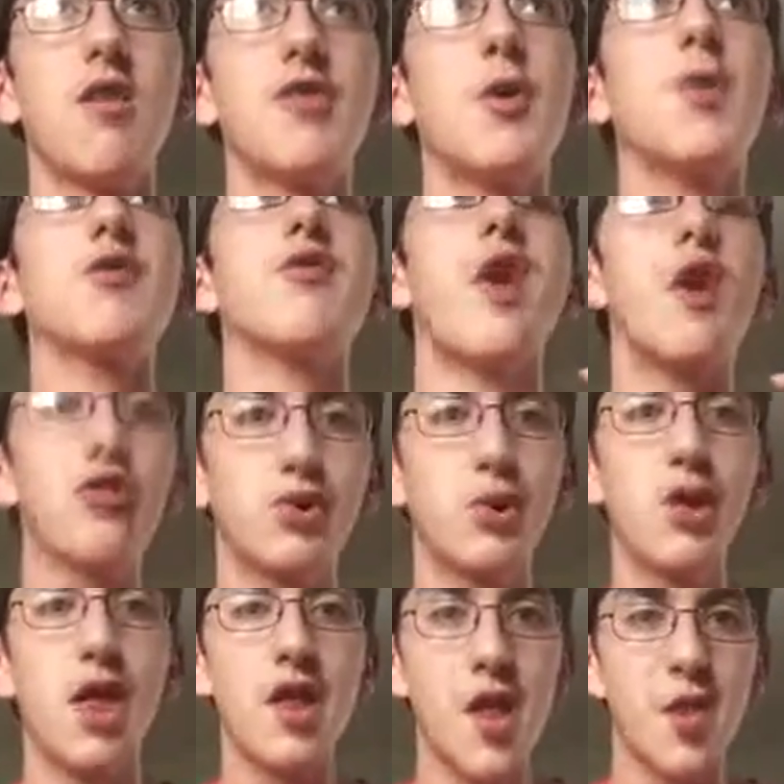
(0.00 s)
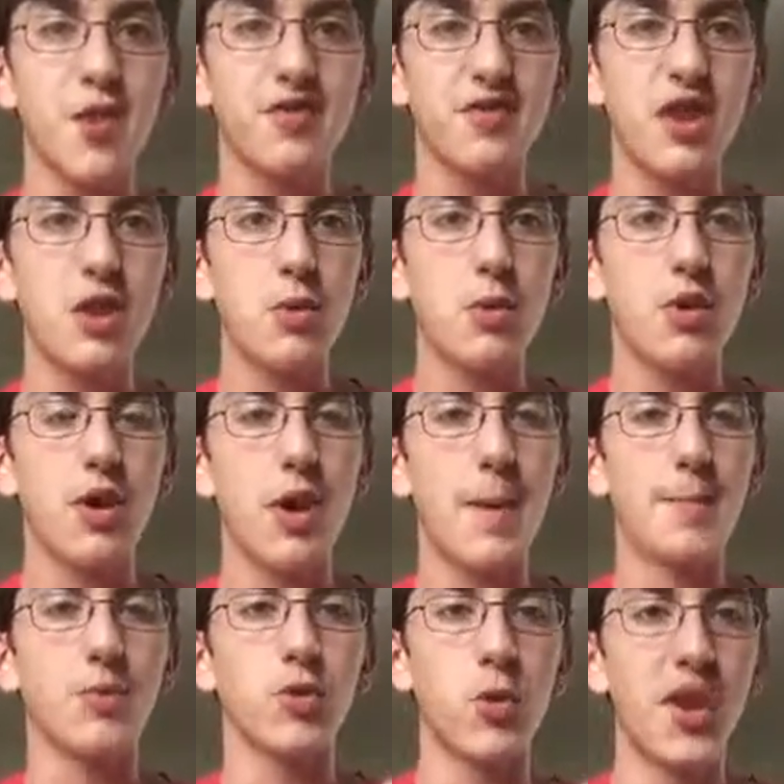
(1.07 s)
there was also another scene where
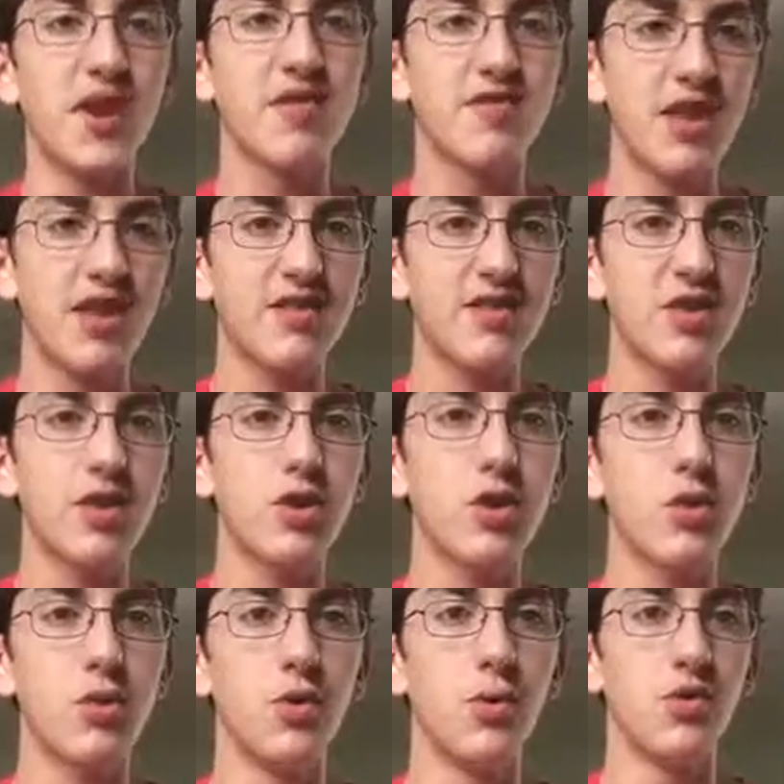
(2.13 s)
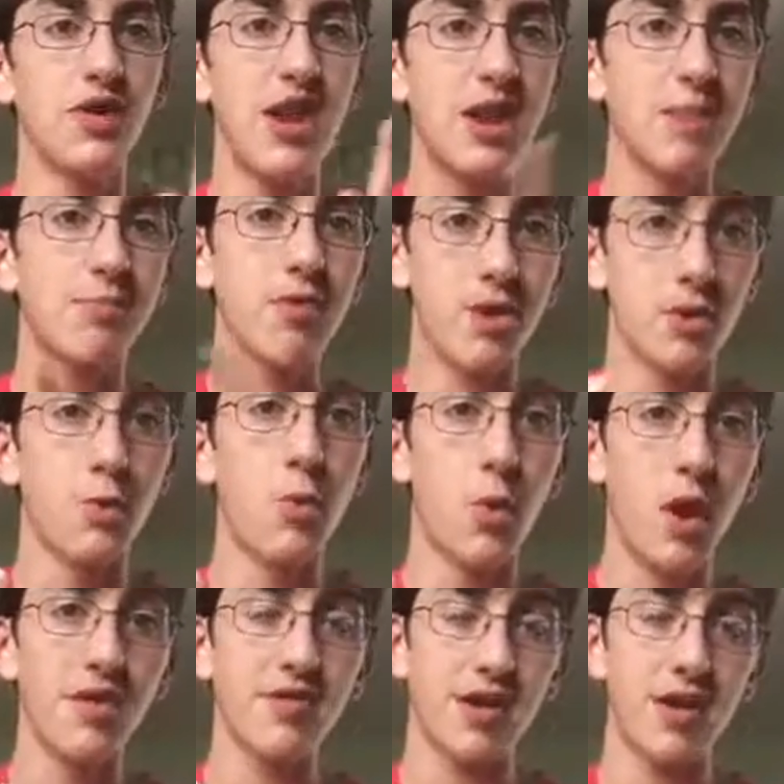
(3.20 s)
um, Gwen Stacy, who was Eddie Brock, who
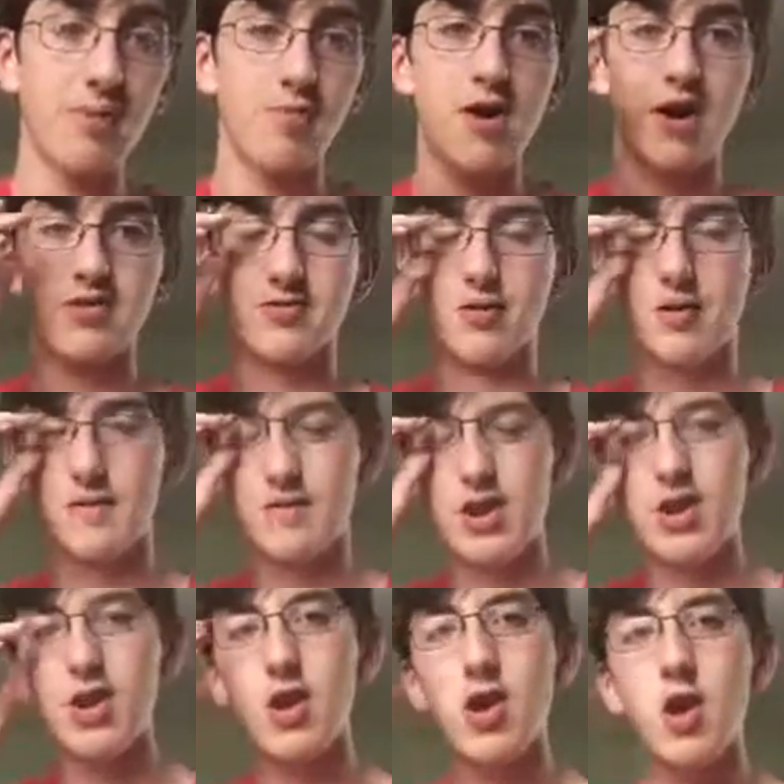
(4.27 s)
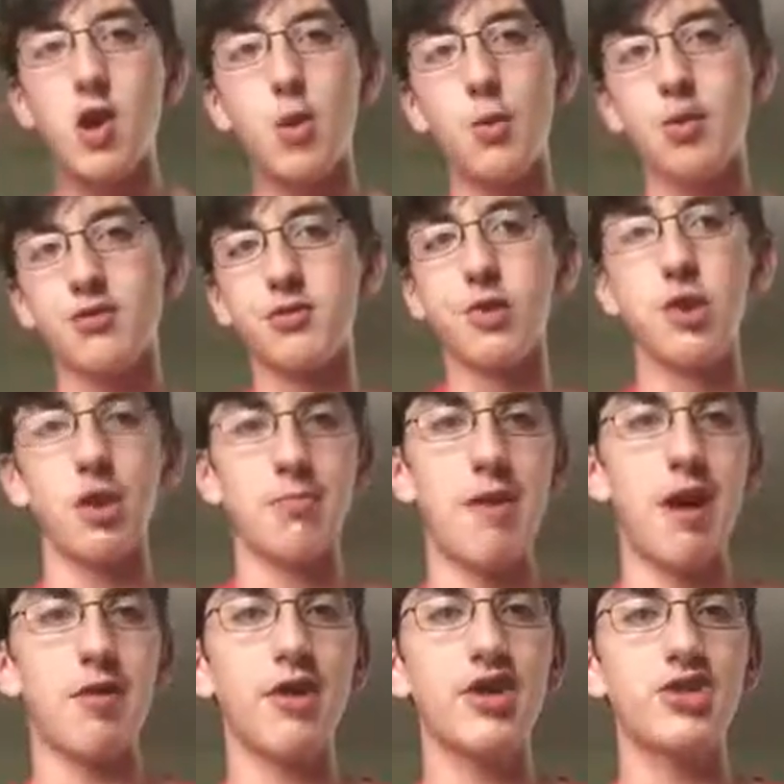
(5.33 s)
was Eddie Brock's girlfriend, was doing her
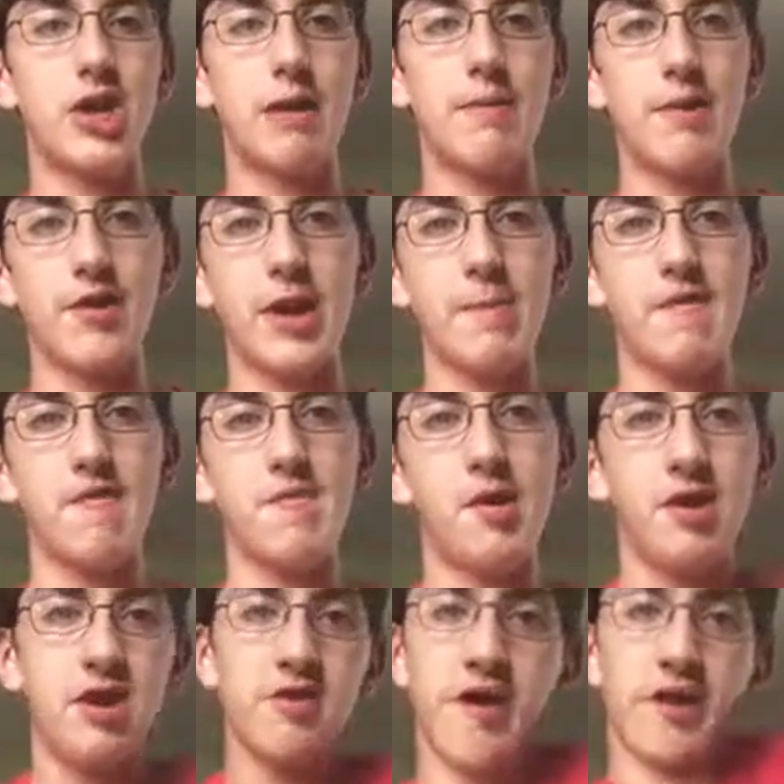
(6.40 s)
modeling job on top of a building,